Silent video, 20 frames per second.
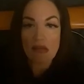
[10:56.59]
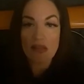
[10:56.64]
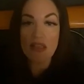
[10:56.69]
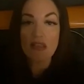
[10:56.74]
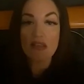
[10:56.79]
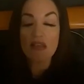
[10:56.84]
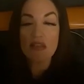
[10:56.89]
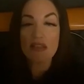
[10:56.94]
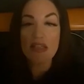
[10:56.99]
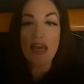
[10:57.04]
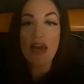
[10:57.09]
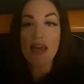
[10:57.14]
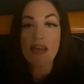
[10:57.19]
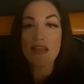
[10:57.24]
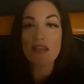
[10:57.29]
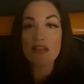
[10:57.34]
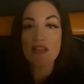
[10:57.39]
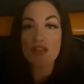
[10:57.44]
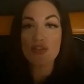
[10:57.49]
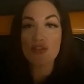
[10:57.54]
This is
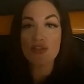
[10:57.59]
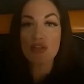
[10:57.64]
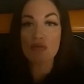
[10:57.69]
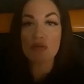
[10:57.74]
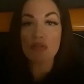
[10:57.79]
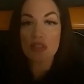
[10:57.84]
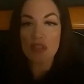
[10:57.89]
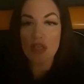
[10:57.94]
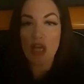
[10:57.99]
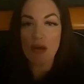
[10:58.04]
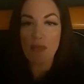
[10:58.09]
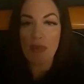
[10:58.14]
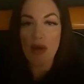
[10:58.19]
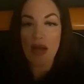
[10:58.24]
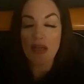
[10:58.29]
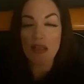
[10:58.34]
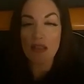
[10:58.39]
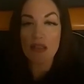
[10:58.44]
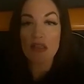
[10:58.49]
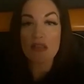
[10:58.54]
daddy's issue, it's not
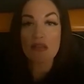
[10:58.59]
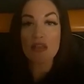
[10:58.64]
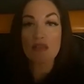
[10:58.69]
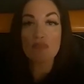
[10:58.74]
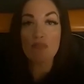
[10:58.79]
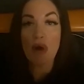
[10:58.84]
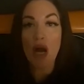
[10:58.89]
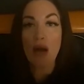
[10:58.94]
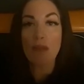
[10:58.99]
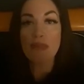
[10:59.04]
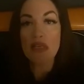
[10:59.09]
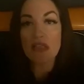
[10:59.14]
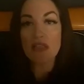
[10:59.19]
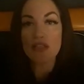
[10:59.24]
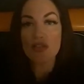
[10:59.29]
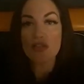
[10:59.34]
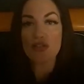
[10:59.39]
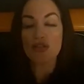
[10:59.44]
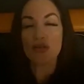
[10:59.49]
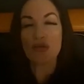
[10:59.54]
mine. This is
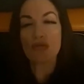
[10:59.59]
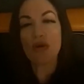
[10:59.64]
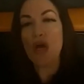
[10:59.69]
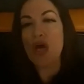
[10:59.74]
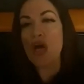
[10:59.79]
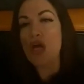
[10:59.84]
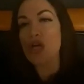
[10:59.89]
mommy's issue.